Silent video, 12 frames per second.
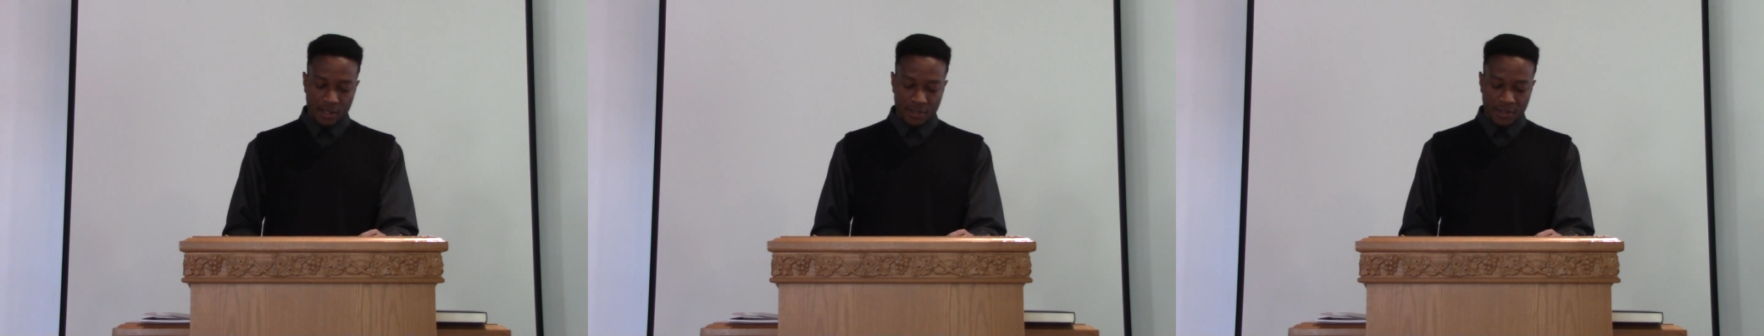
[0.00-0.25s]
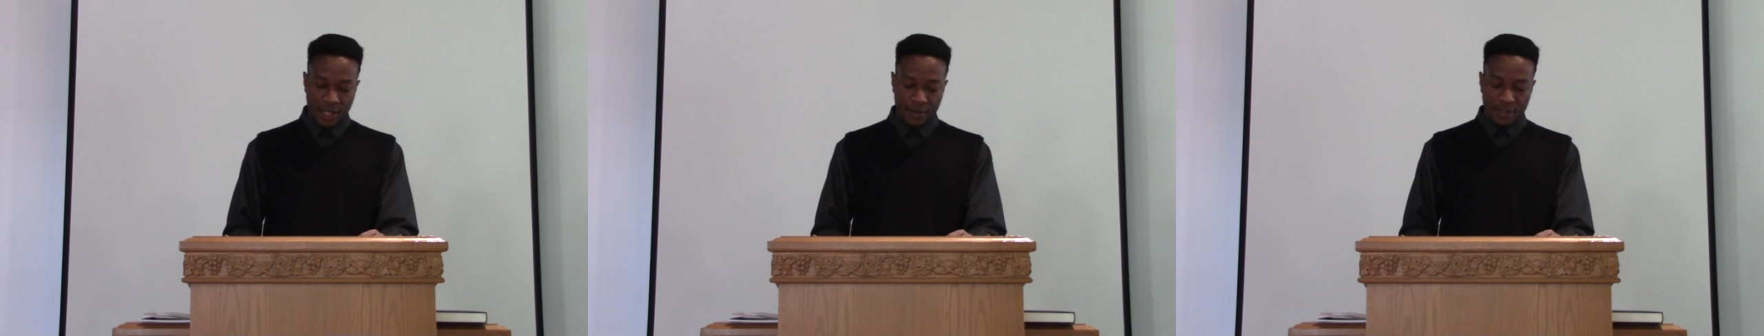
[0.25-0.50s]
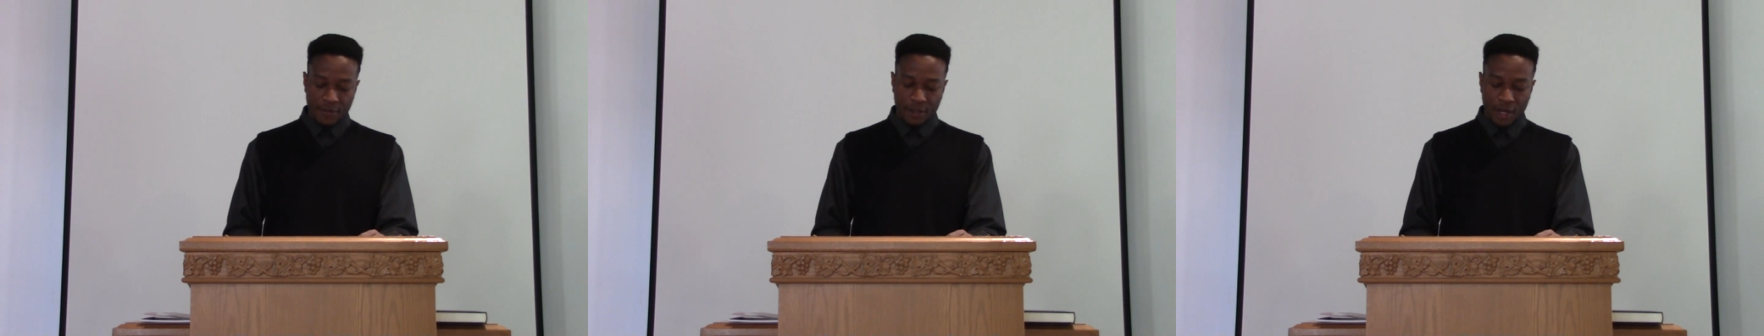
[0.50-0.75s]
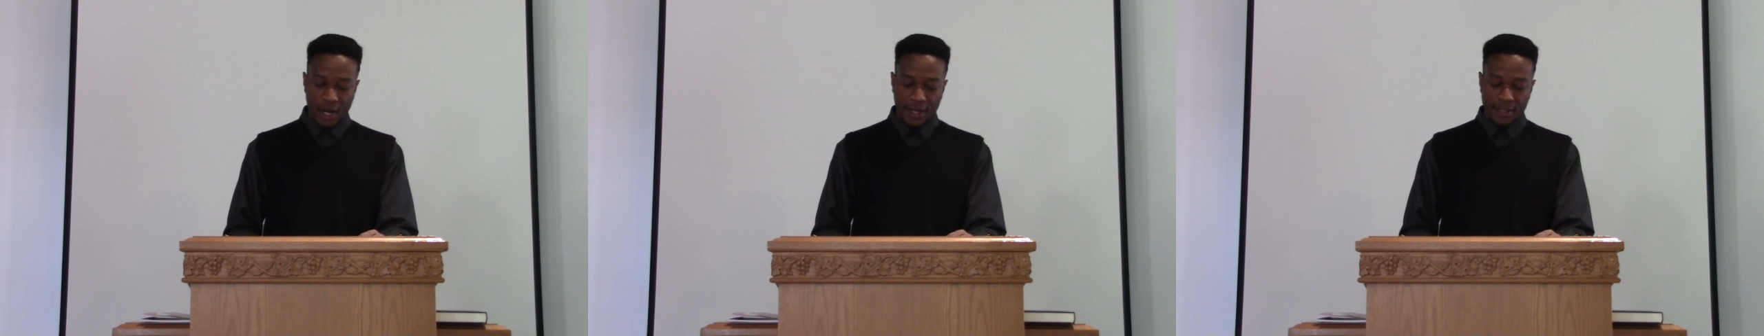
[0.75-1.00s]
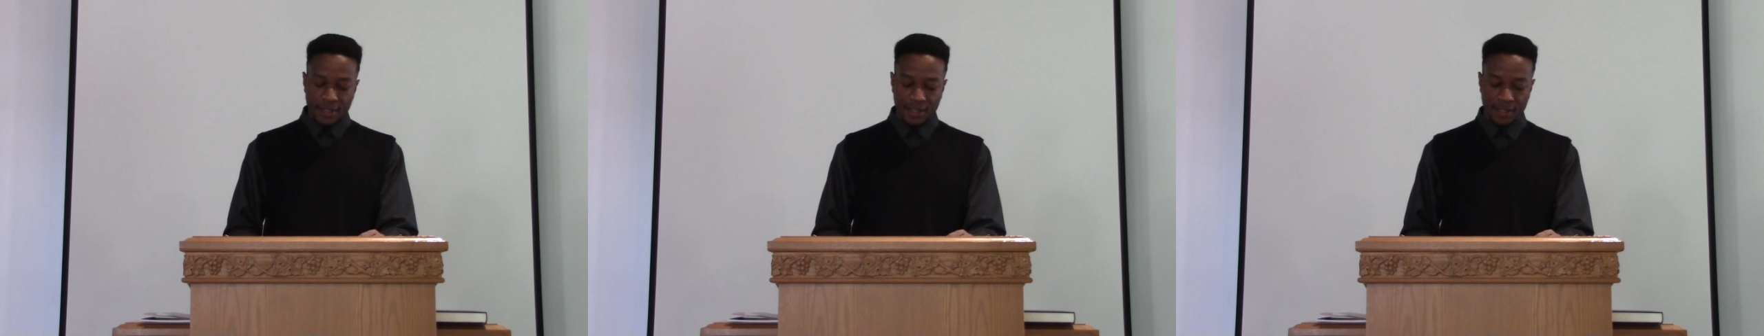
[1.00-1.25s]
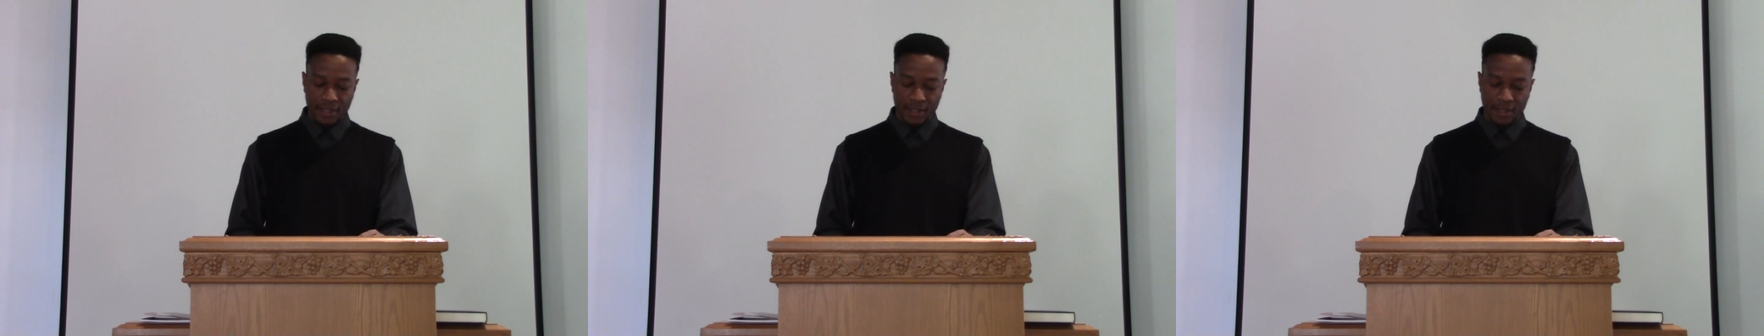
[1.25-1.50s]
As the heavens for height
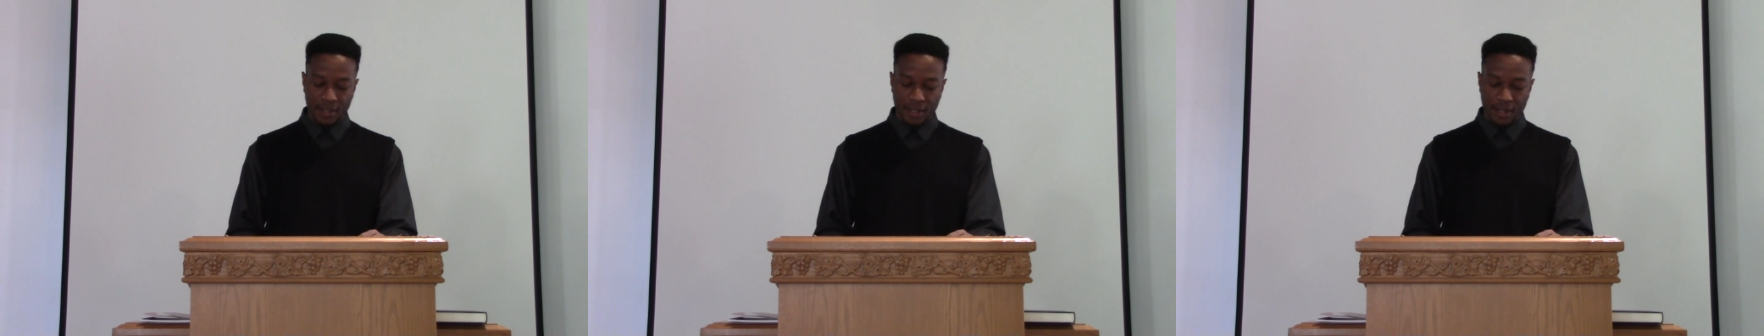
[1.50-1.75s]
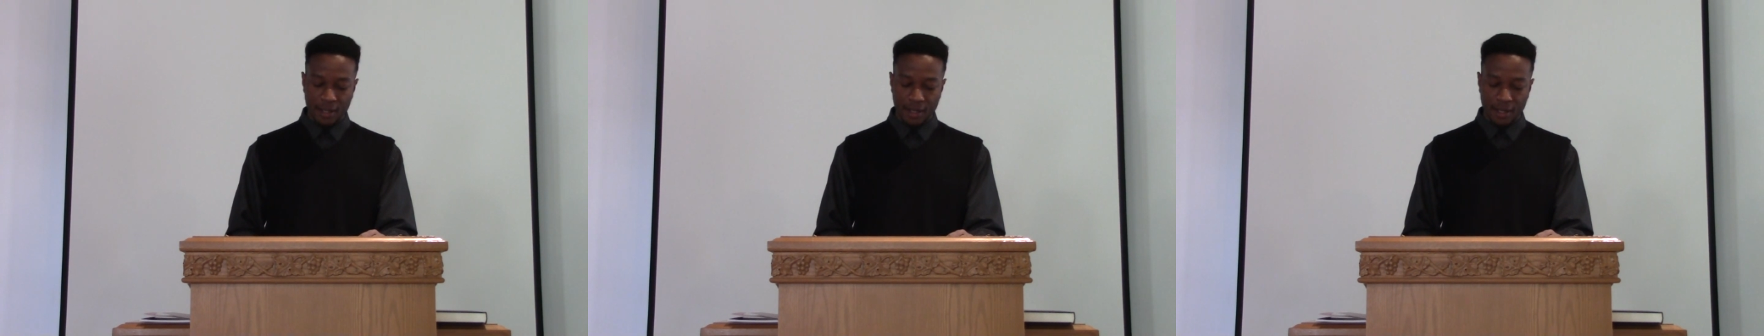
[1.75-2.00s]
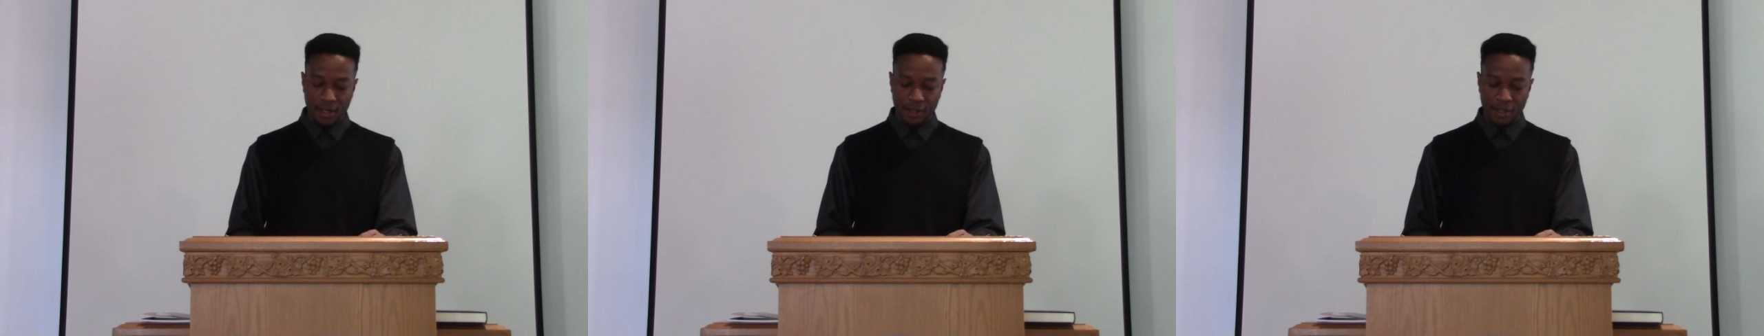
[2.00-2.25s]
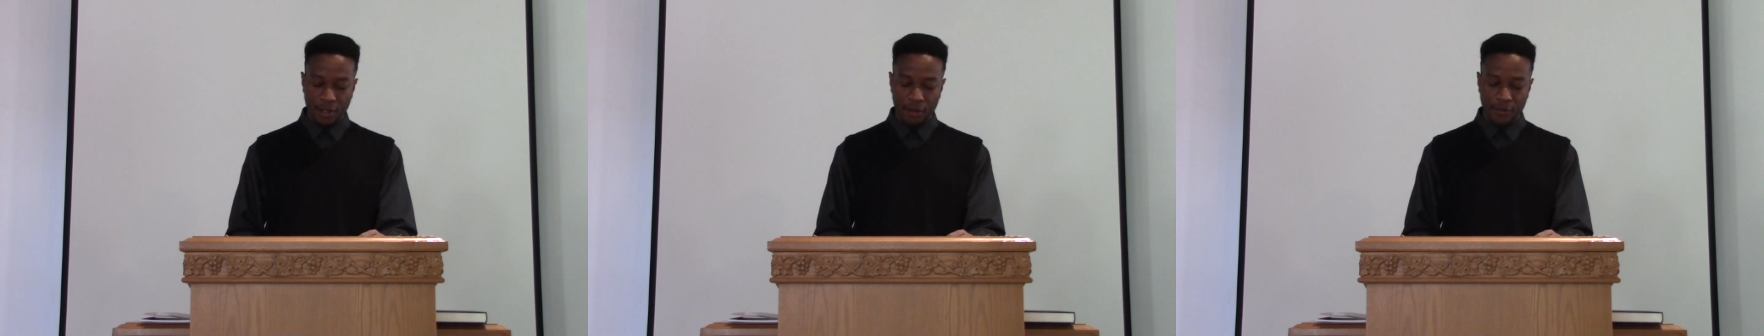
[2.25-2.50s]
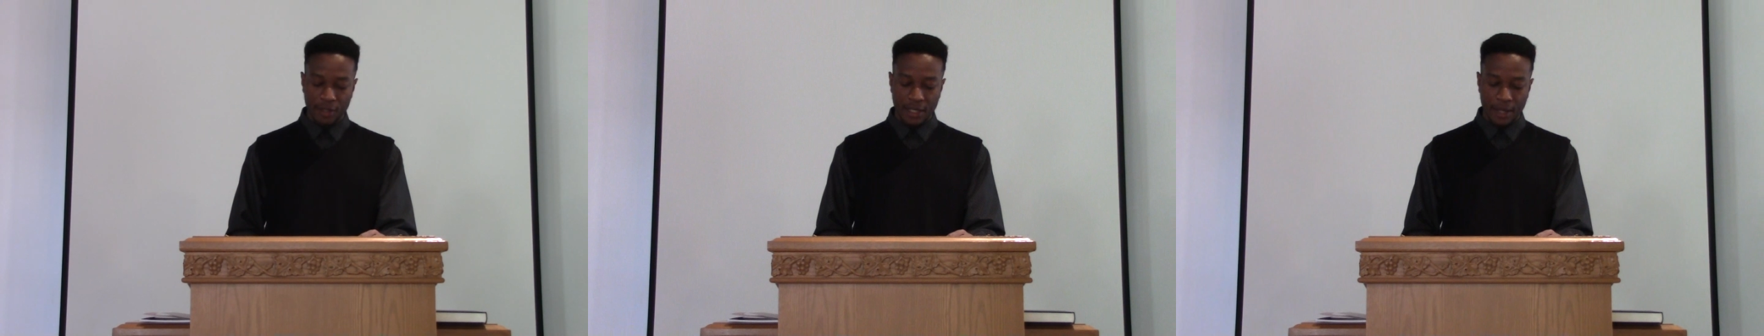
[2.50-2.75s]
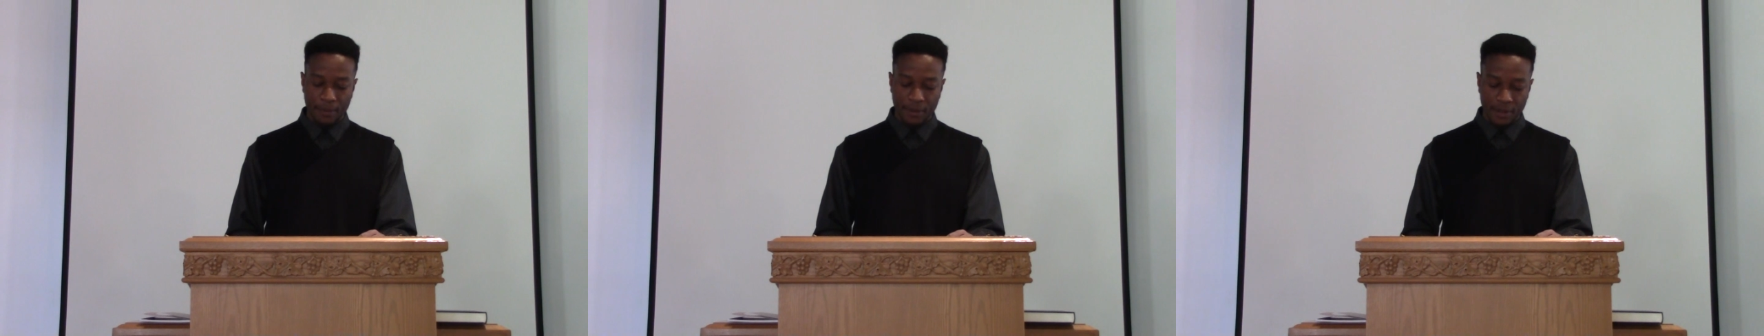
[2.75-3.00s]
and the earth for
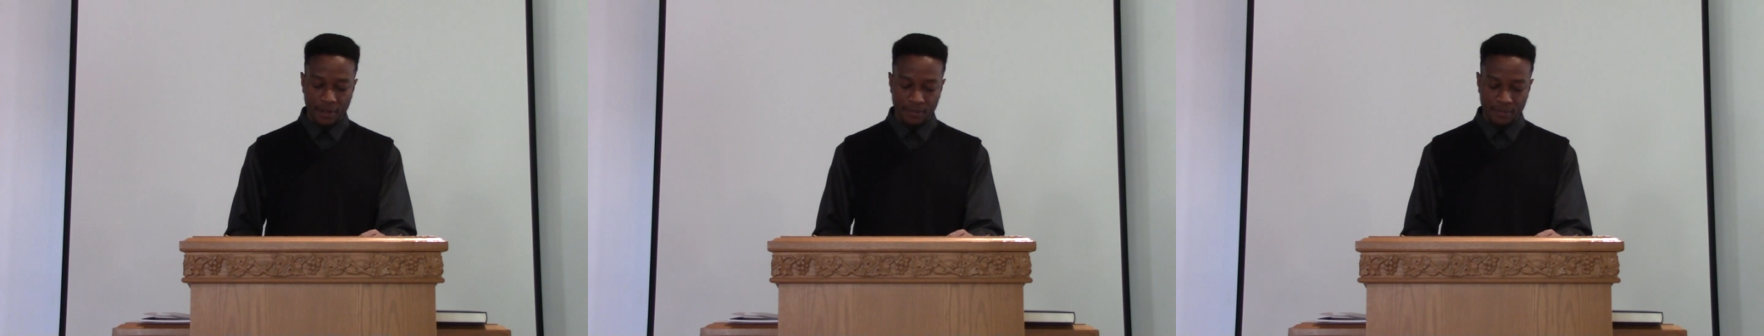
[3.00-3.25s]
depth,